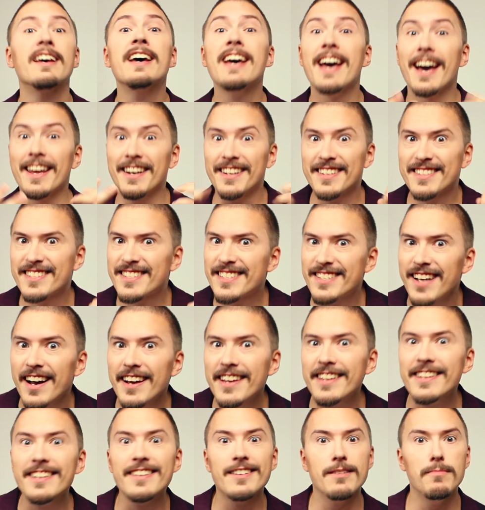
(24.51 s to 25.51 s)
and
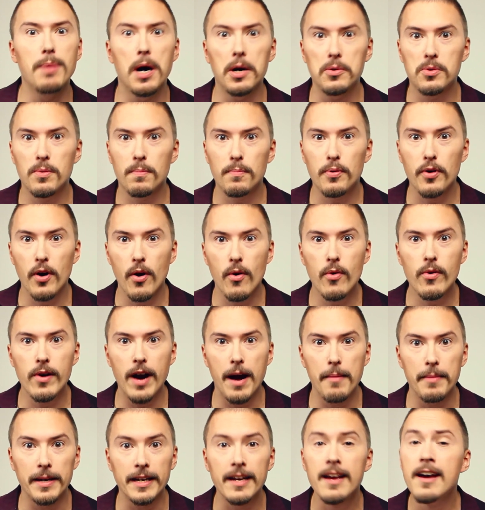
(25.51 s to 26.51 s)
excited about
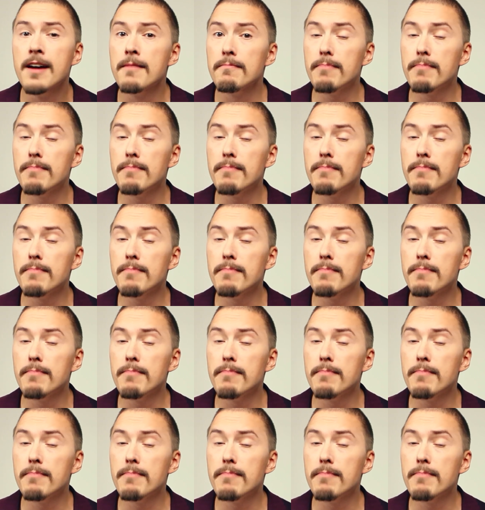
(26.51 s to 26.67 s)
programming